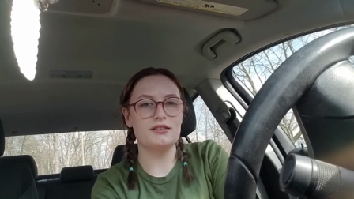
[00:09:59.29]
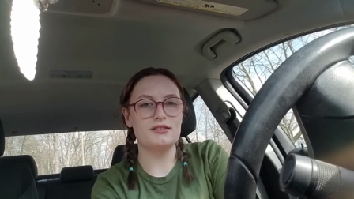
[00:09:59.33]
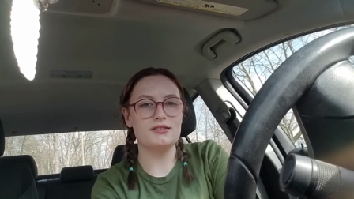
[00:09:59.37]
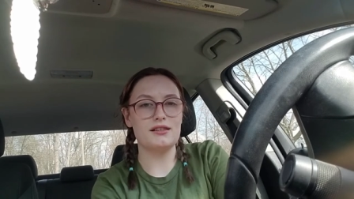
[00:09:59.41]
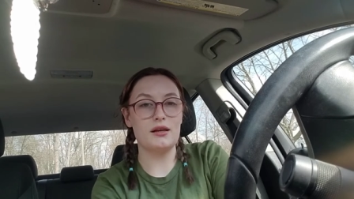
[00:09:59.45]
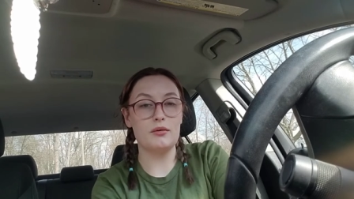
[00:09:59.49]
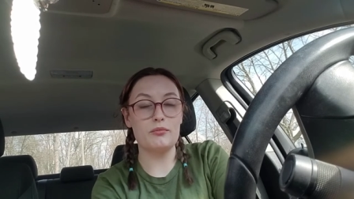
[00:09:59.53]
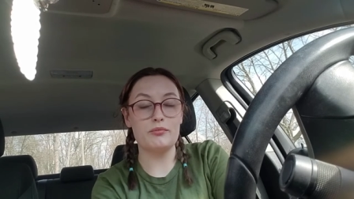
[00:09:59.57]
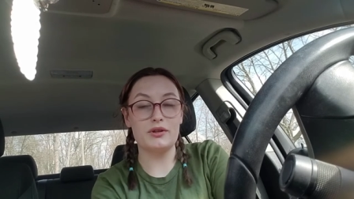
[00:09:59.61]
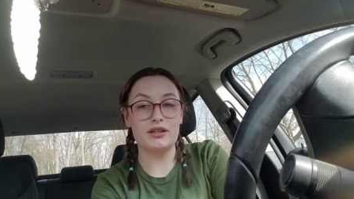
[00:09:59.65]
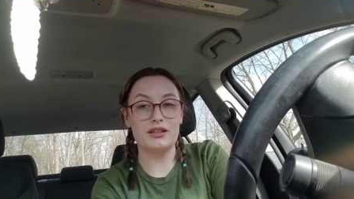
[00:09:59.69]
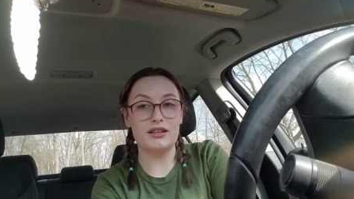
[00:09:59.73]

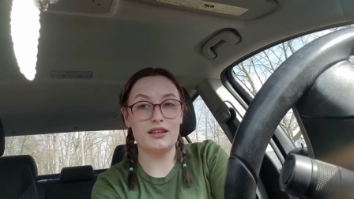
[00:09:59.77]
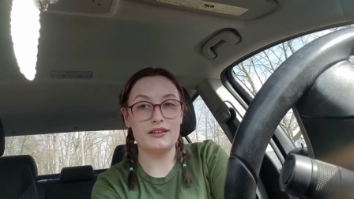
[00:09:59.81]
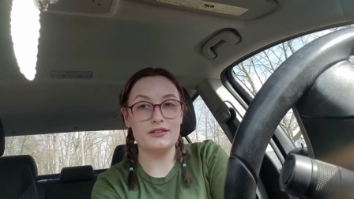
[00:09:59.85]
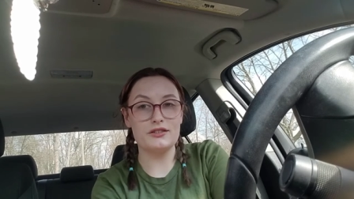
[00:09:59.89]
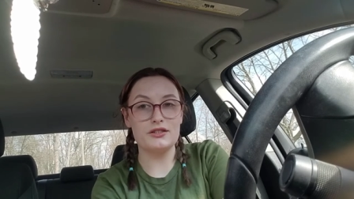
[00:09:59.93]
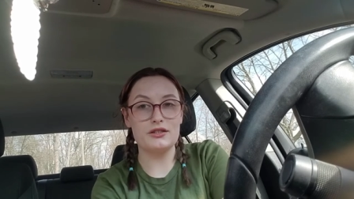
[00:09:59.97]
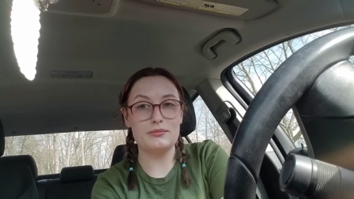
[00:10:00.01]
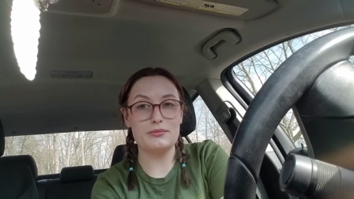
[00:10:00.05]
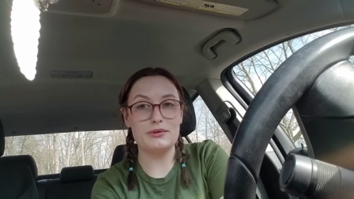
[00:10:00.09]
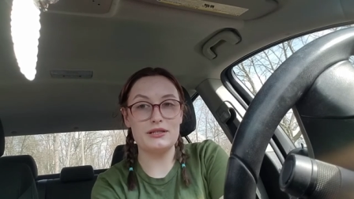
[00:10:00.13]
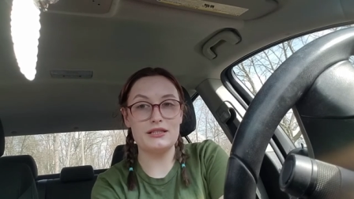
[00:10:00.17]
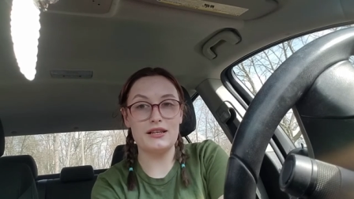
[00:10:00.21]
something that
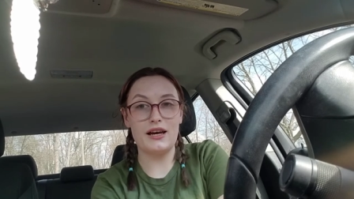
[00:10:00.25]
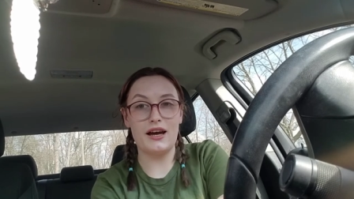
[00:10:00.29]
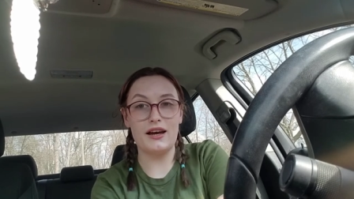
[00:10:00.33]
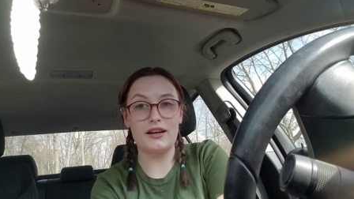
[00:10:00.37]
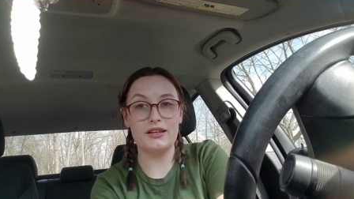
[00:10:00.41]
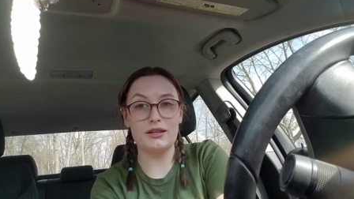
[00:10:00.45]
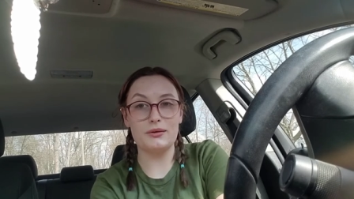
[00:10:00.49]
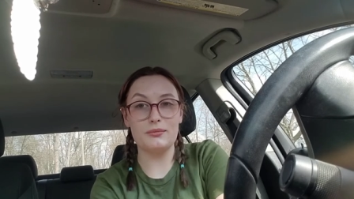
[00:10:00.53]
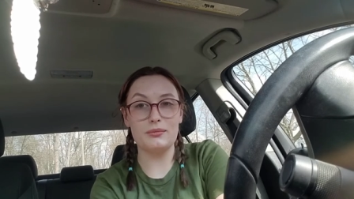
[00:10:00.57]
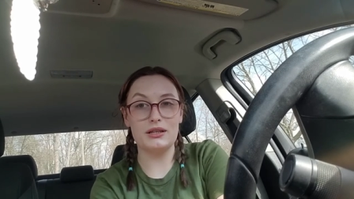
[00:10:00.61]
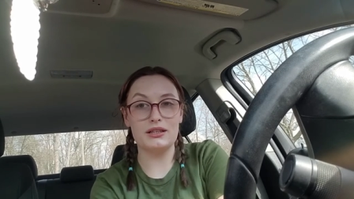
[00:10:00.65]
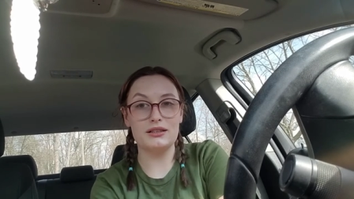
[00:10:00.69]
should be
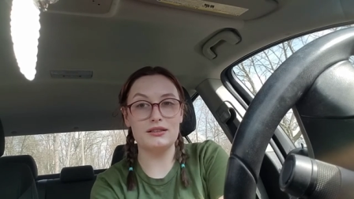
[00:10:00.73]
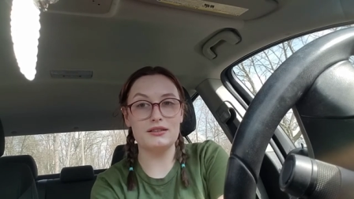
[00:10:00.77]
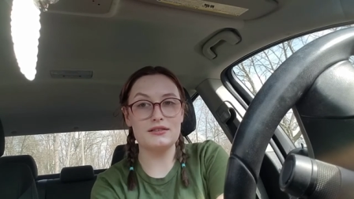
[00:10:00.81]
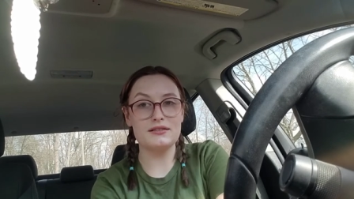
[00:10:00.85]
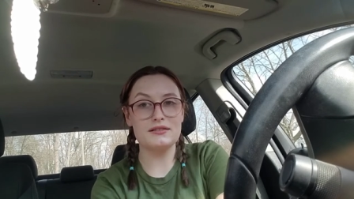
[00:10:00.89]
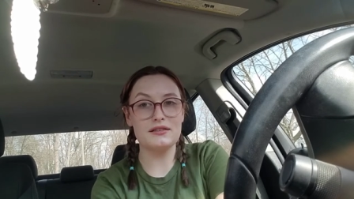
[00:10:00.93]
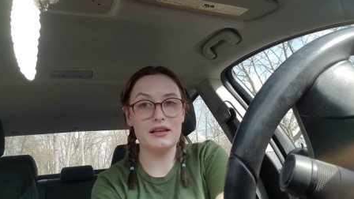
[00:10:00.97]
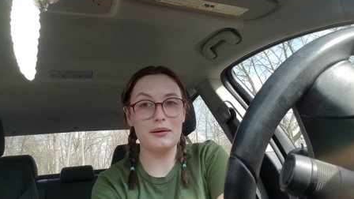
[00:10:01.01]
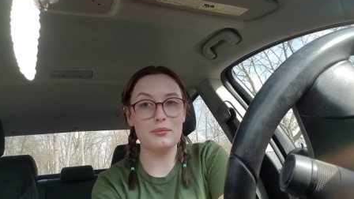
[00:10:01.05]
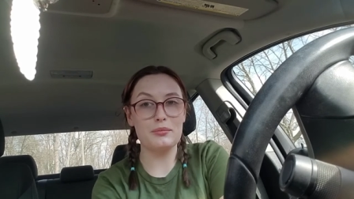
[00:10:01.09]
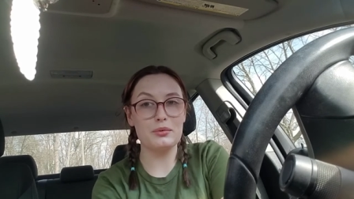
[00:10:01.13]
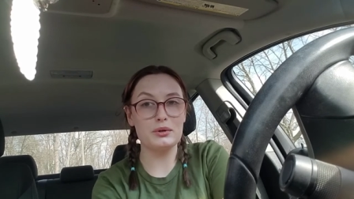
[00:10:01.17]

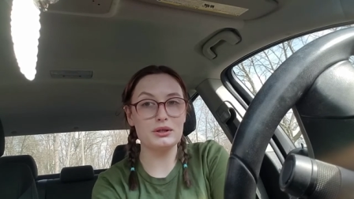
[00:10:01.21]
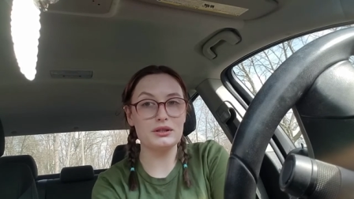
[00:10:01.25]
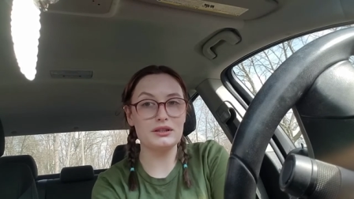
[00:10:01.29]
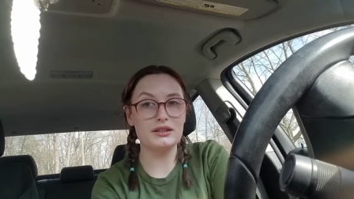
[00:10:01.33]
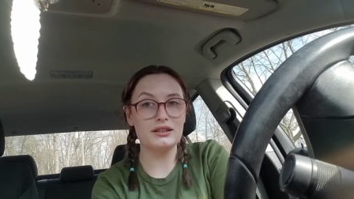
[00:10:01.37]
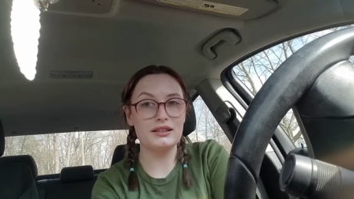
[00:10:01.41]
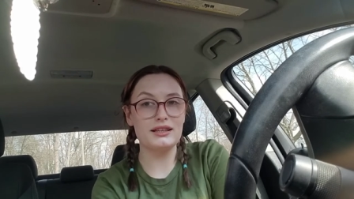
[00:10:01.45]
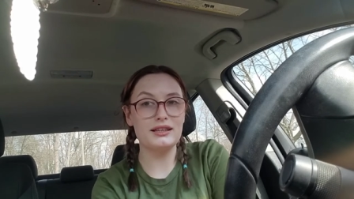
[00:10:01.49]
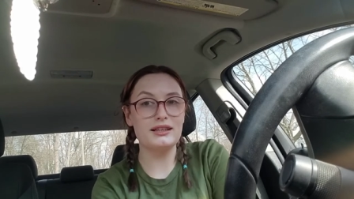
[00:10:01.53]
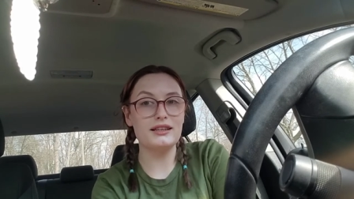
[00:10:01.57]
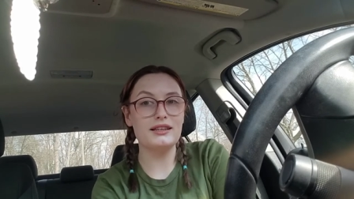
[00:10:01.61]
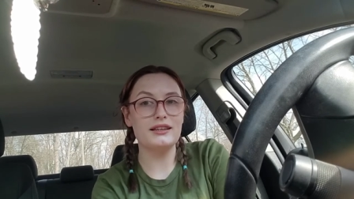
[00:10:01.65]
documented
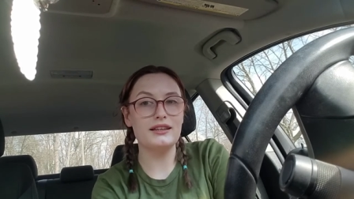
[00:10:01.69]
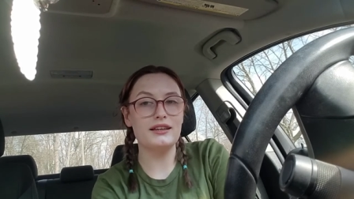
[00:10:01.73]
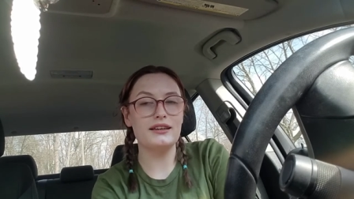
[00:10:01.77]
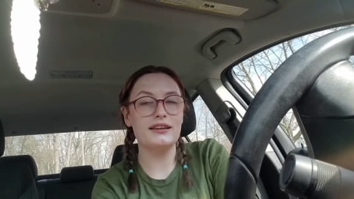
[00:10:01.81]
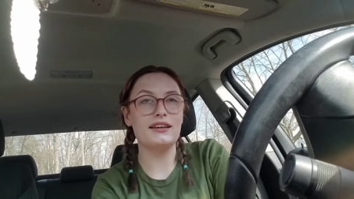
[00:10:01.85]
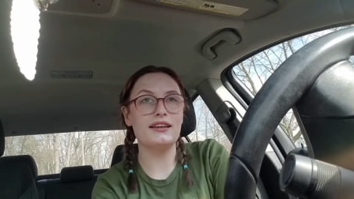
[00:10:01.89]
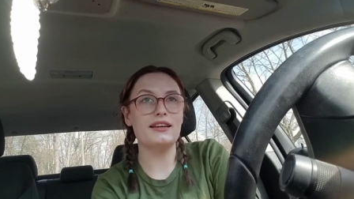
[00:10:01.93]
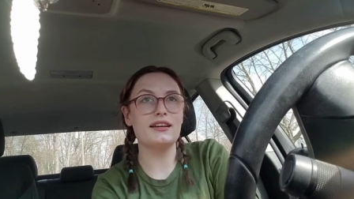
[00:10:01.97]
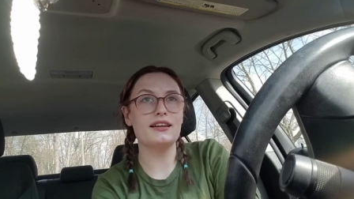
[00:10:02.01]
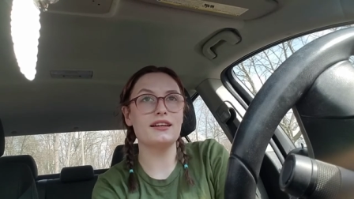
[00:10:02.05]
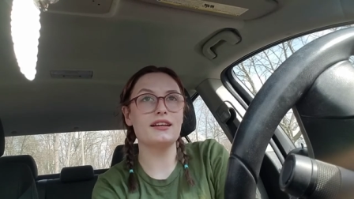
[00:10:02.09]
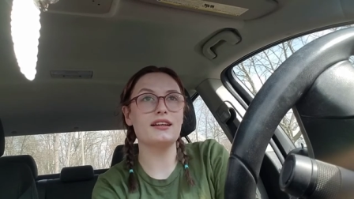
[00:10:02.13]
separately
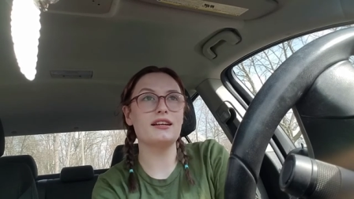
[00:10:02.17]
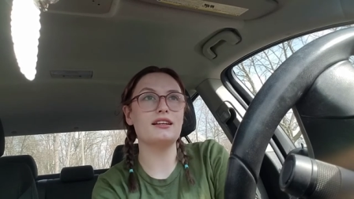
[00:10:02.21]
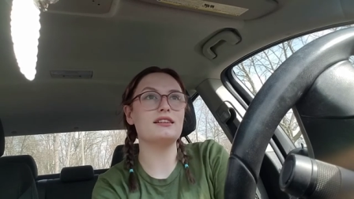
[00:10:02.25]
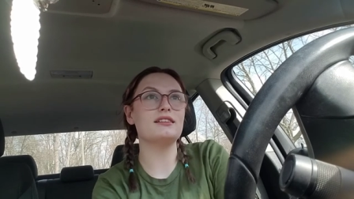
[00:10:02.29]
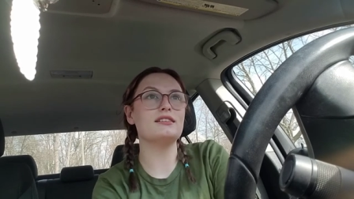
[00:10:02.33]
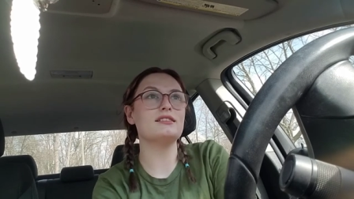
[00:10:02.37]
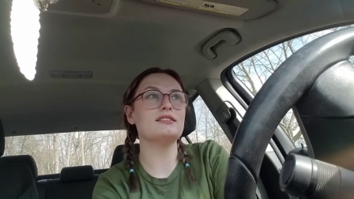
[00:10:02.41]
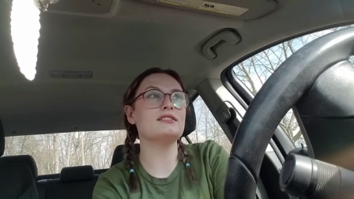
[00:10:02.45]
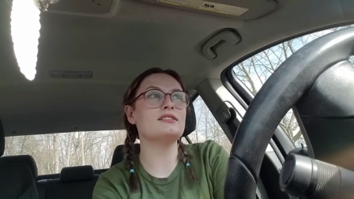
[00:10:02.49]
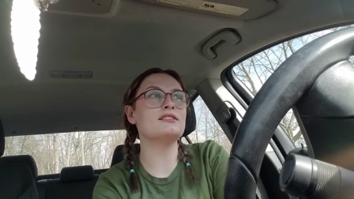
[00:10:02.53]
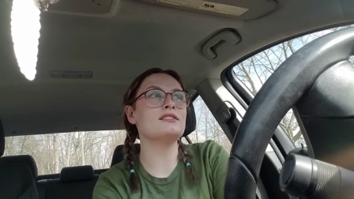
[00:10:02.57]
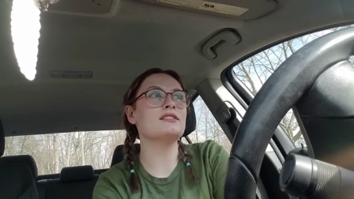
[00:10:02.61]

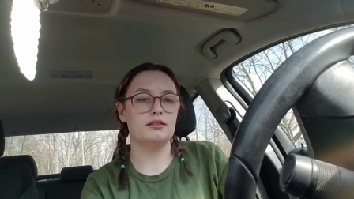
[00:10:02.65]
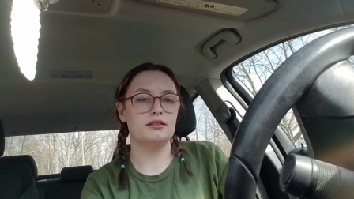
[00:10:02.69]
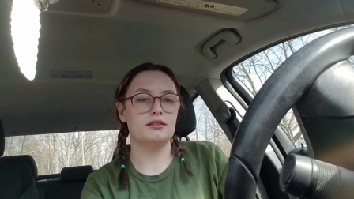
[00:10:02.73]
and